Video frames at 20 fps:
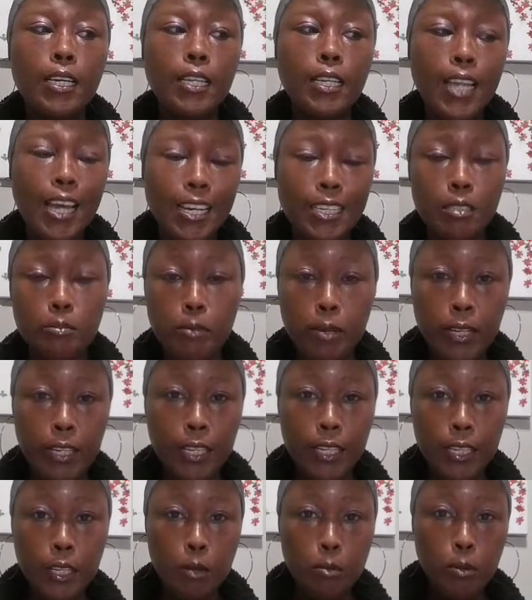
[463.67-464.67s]
likes being
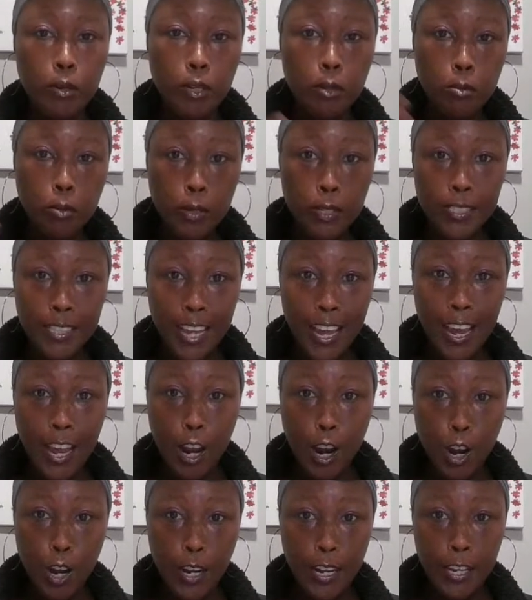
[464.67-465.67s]
in Libra. Libra is
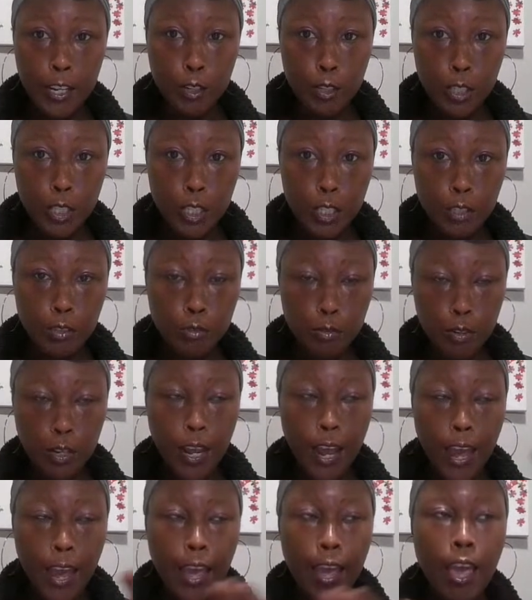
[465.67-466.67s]
air energy,
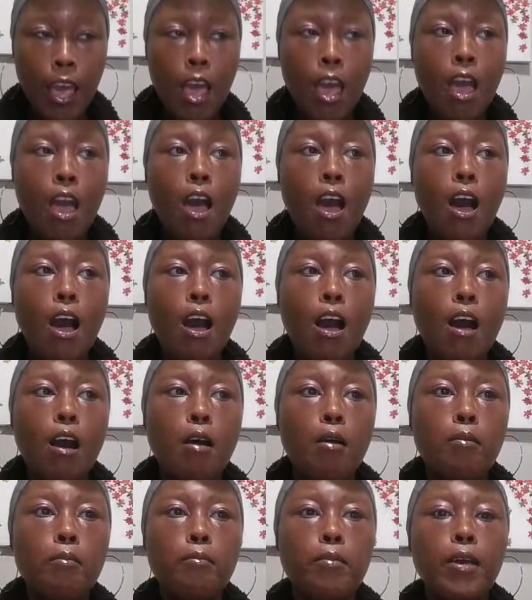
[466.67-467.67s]
okay?
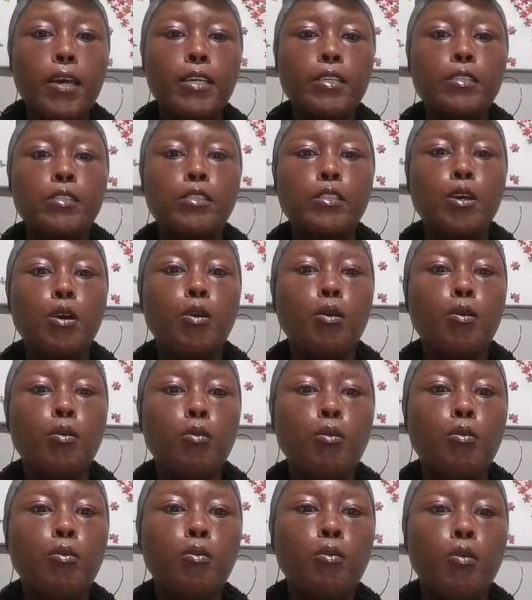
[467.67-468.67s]
And
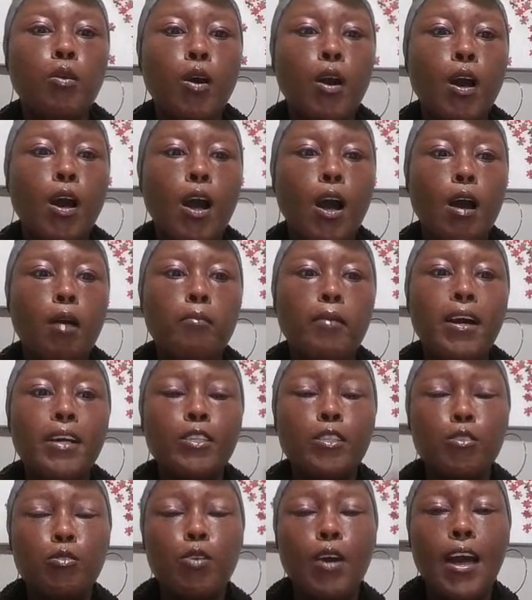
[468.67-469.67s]
so
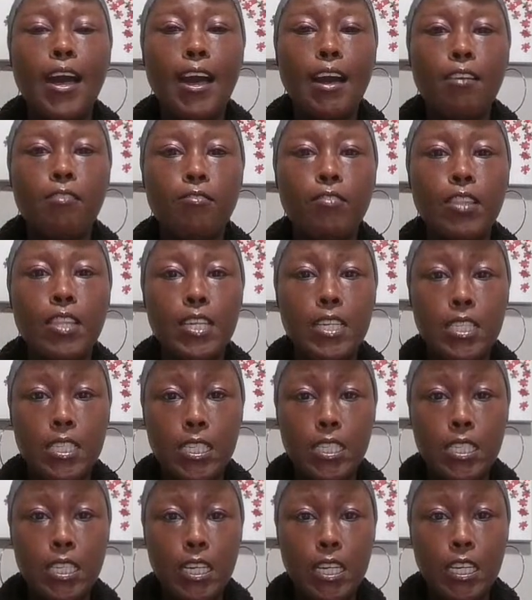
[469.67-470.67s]
I do have
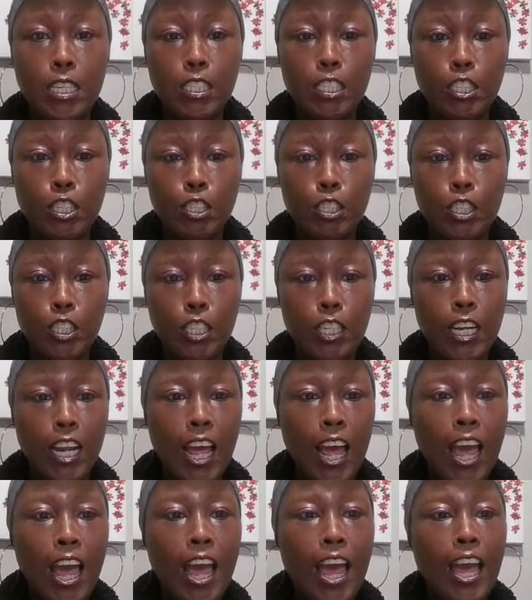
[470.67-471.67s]
this
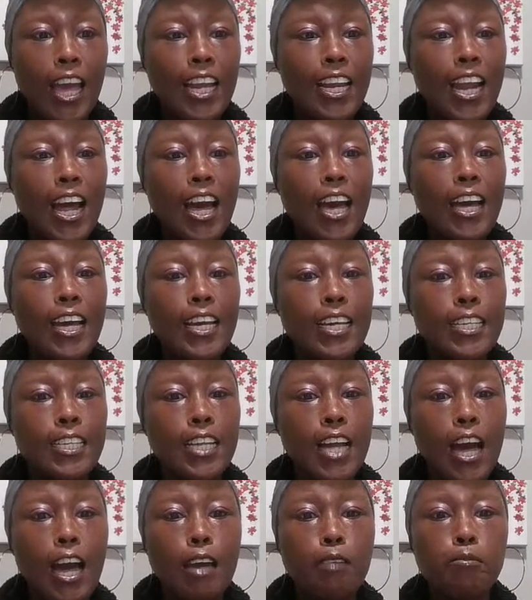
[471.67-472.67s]
conjunction, and
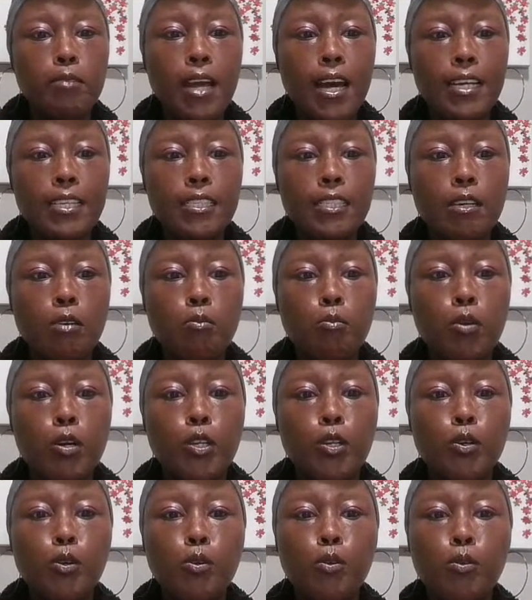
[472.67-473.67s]
I'm not
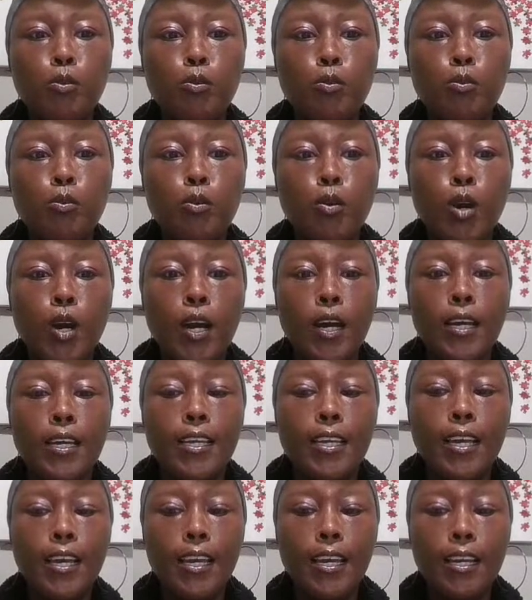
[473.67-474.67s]
someone who
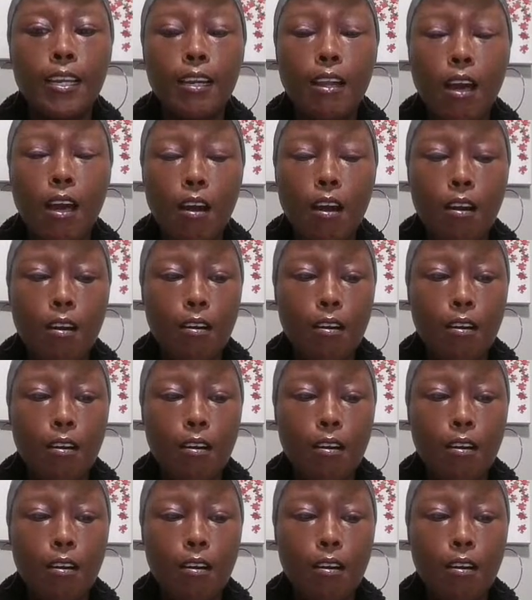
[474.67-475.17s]
can